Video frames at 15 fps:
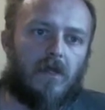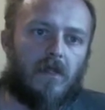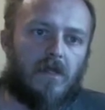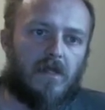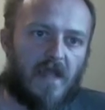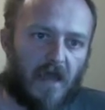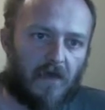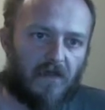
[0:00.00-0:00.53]

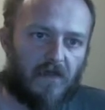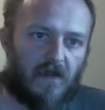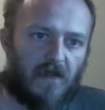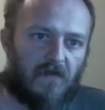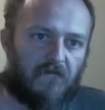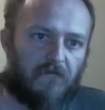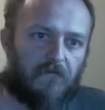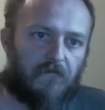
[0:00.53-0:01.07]
Now that
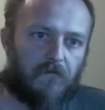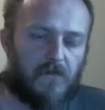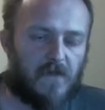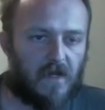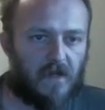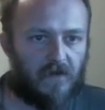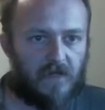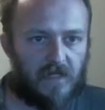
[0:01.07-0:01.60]
I've,
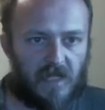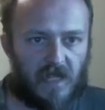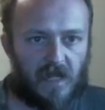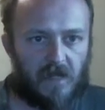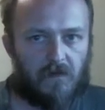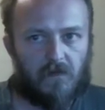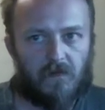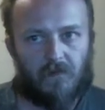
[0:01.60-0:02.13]

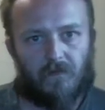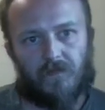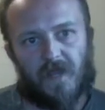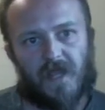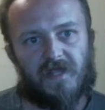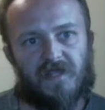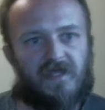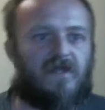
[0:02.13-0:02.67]
said
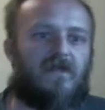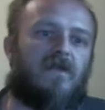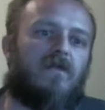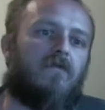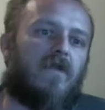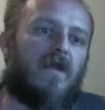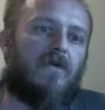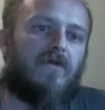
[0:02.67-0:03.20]
basically
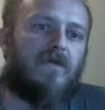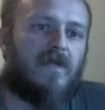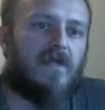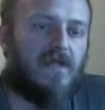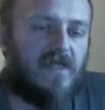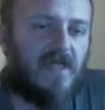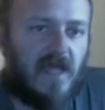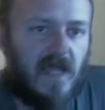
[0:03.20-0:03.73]
what I was
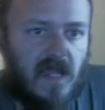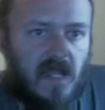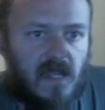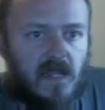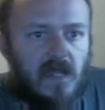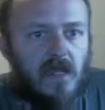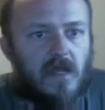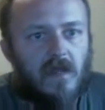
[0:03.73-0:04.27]
going to say,
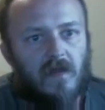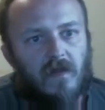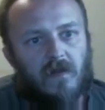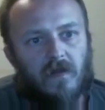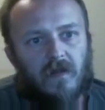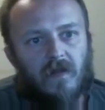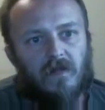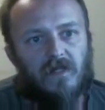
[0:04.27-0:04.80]

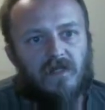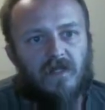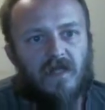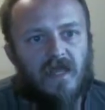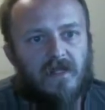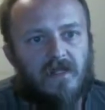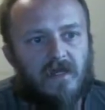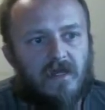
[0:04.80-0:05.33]
I'd just
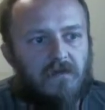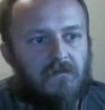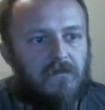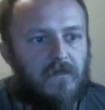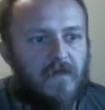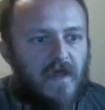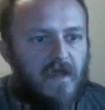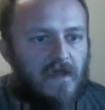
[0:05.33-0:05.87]
like to
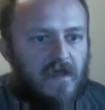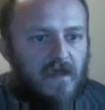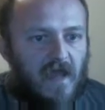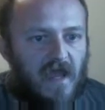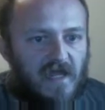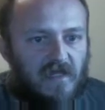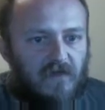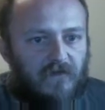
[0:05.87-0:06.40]
thank you
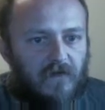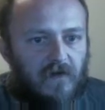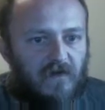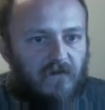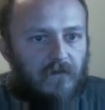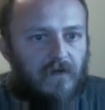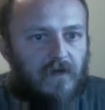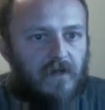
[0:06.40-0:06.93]
guys for
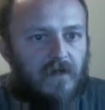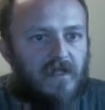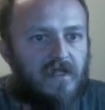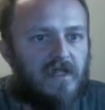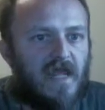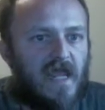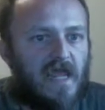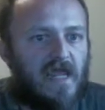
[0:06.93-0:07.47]

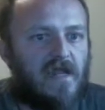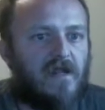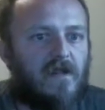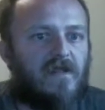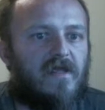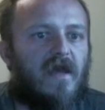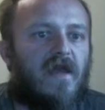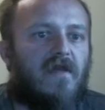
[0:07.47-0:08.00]
taking your
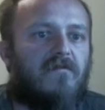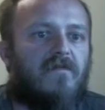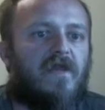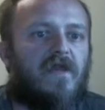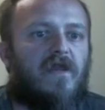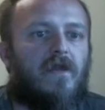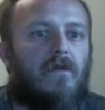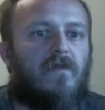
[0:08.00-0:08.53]
time to
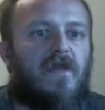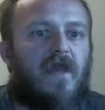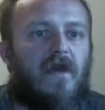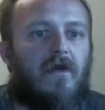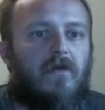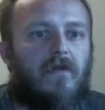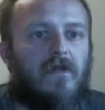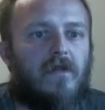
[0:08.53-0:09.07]
hear me out.